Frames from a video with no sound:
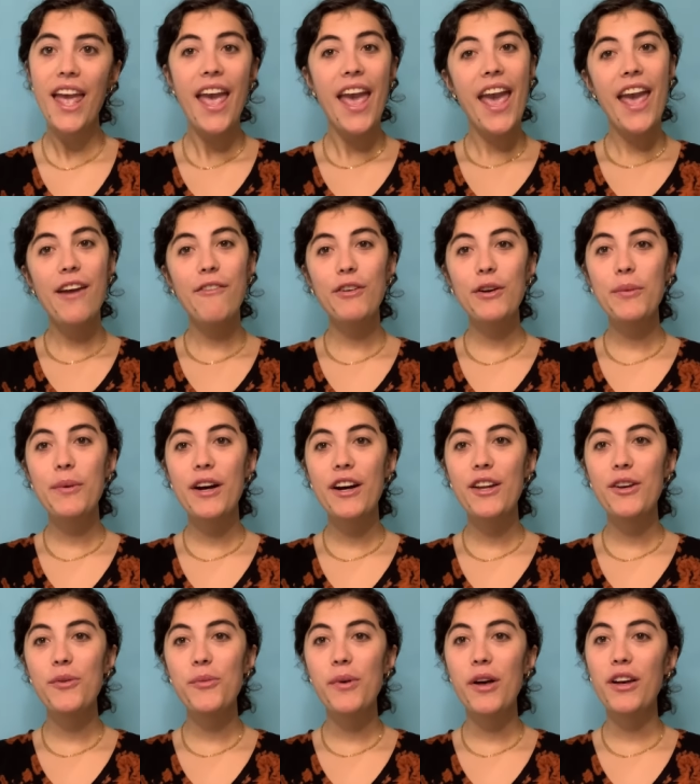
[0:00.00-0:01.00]
Hey
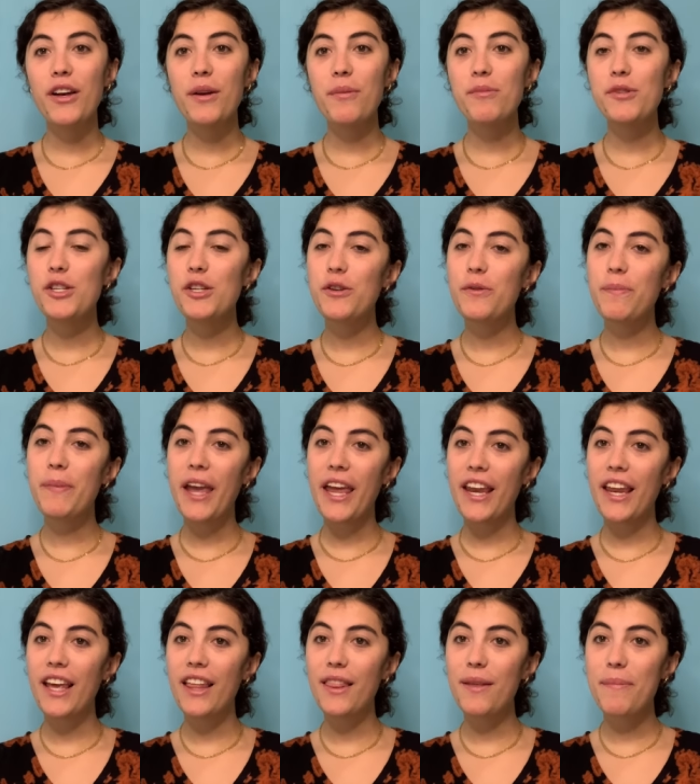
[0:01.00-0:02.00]
everyone, welcome to
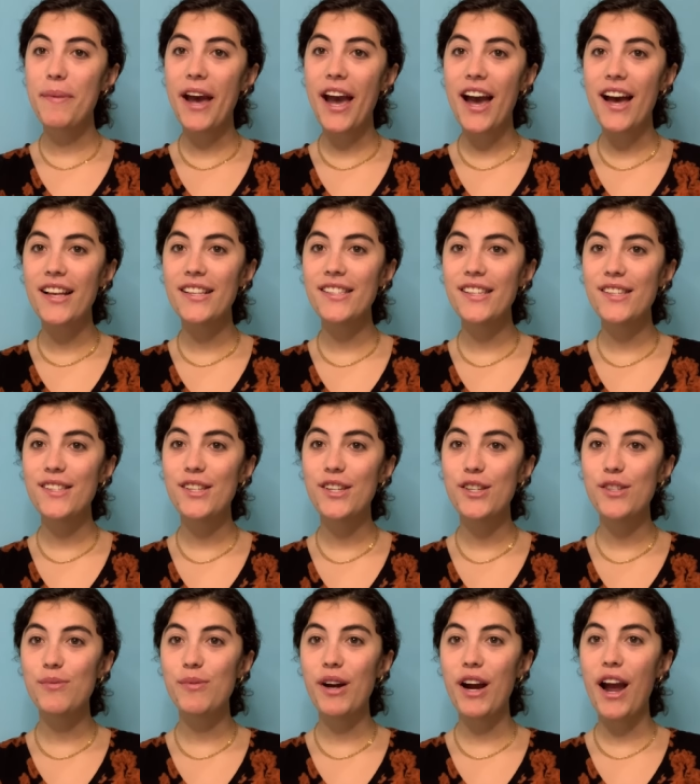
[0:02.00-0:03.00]
Painting and the Past, a
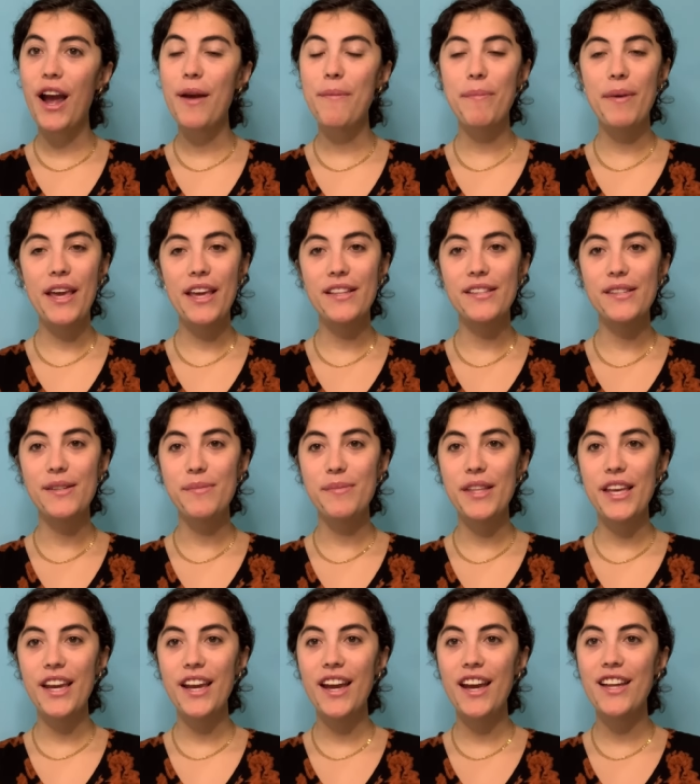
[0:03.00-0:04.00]
series where I paint
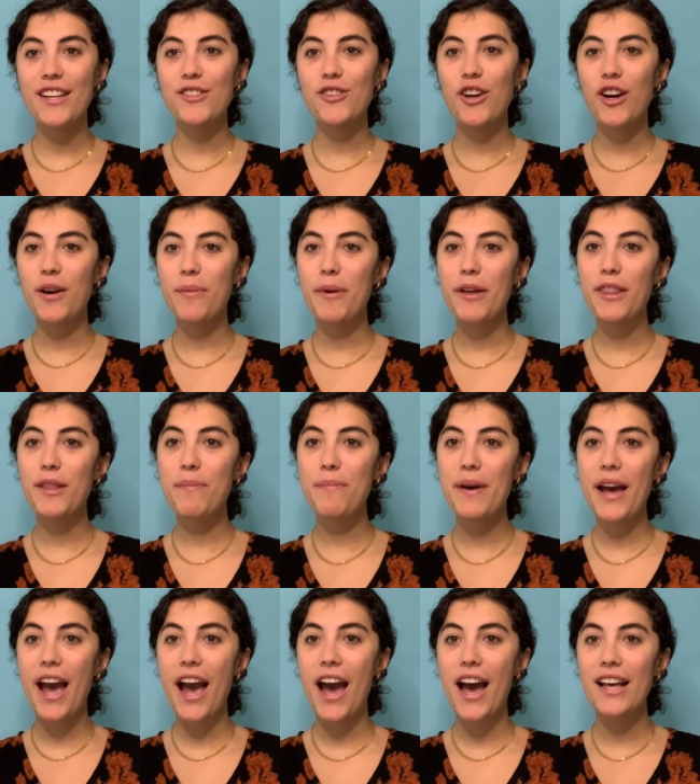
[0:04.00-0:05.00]
something and talk about the
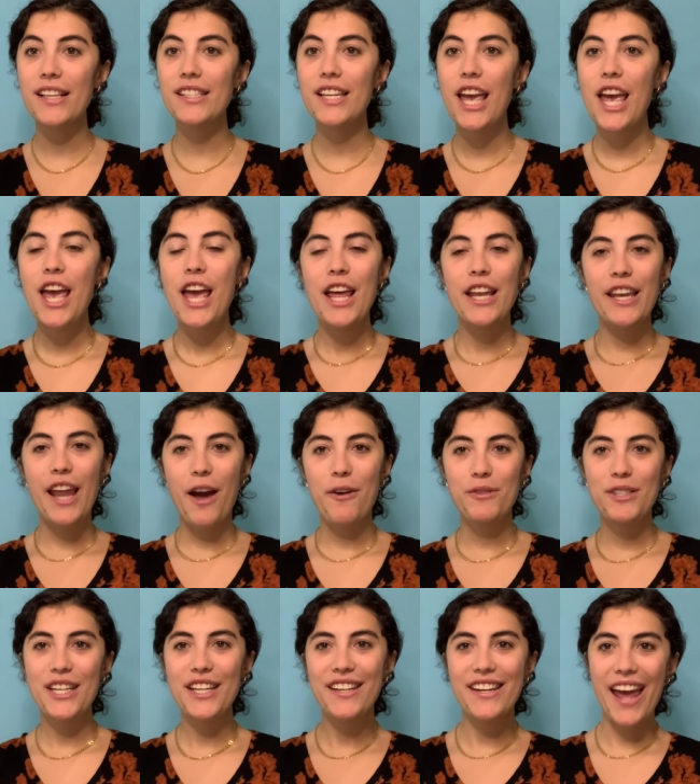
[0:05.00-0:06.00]
past. Now
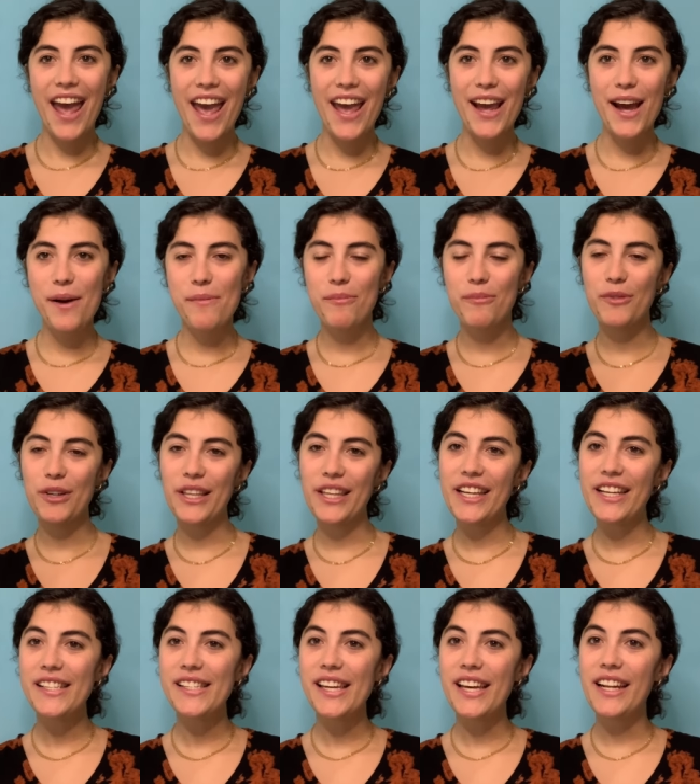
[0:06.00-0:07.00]
today I'm really
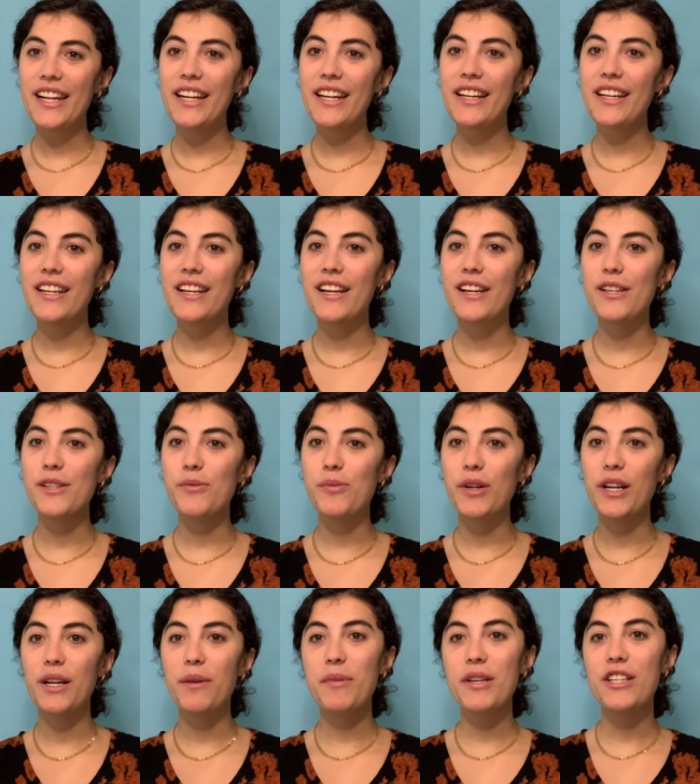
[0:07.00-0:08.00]
excited because we're
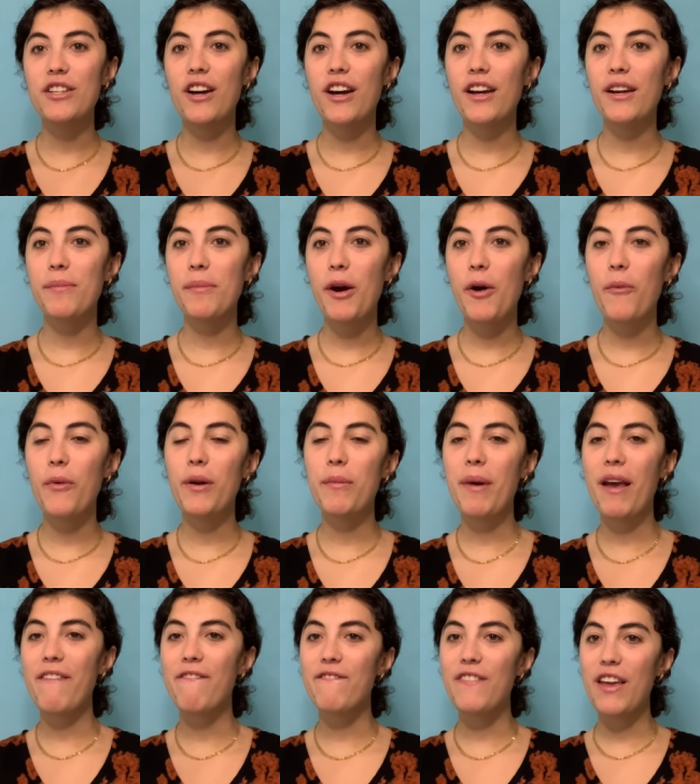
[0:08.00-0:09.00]
going to be talking about one of
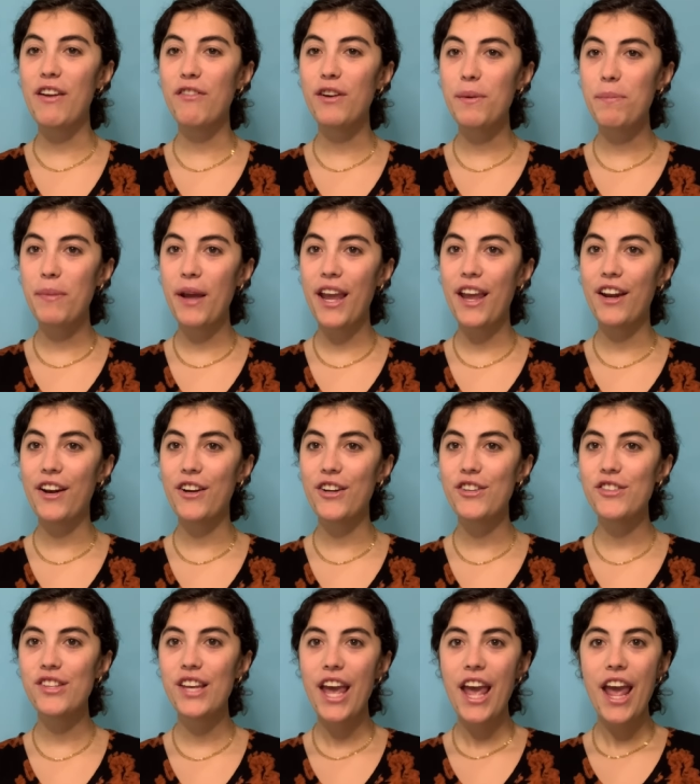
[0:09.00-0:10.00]
my favorite painters,